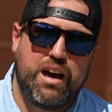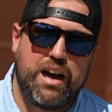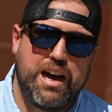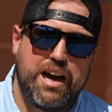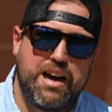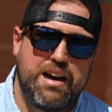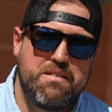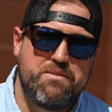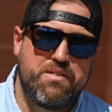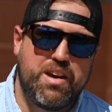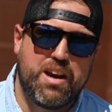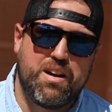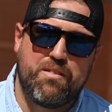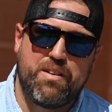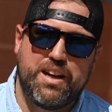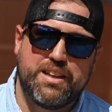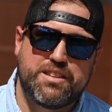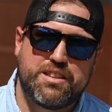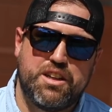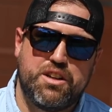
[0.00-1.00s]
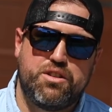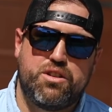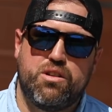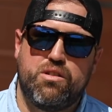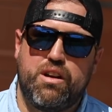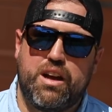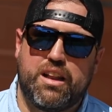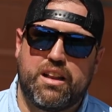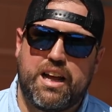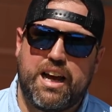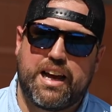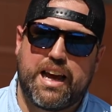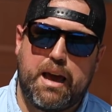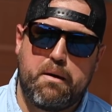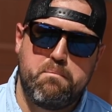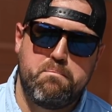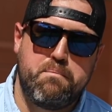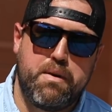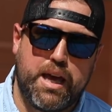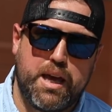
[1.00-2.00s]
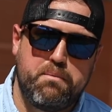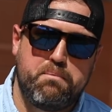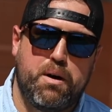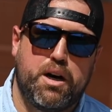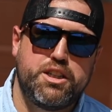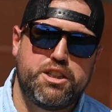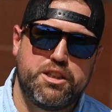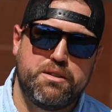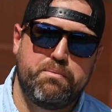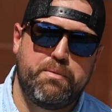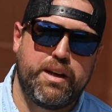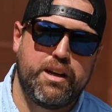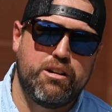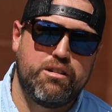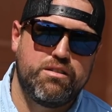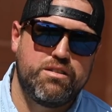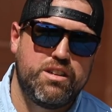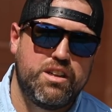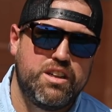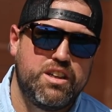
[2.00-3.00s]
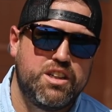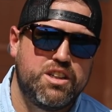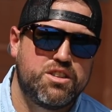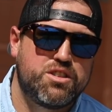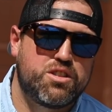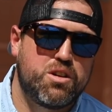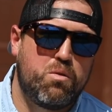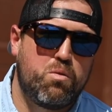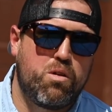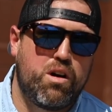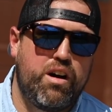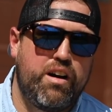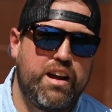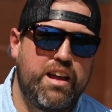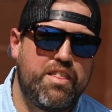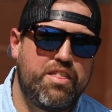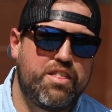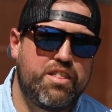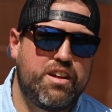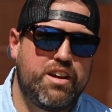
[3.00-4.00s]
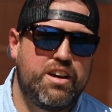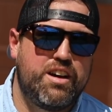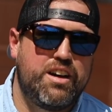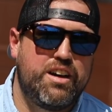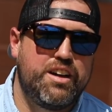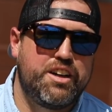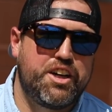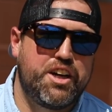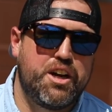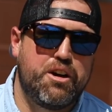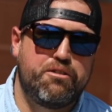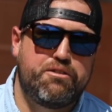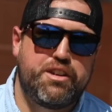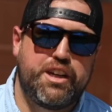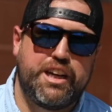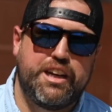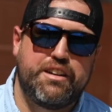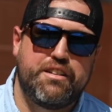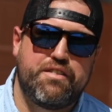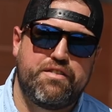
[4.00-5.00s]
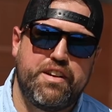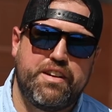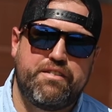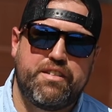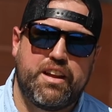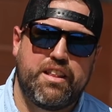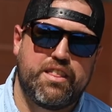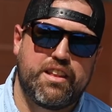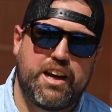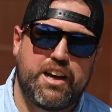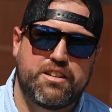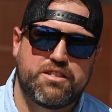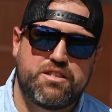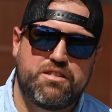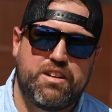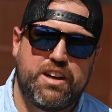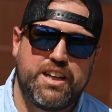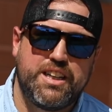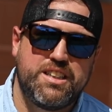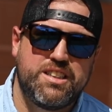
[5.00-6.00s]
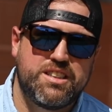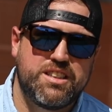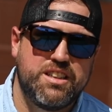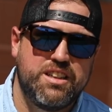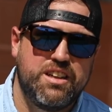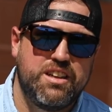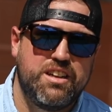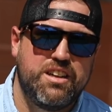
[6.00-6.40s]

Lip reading: I'm interested in doing like a mid-budget build, somewhere in the, you know, 10 to 15,000 range.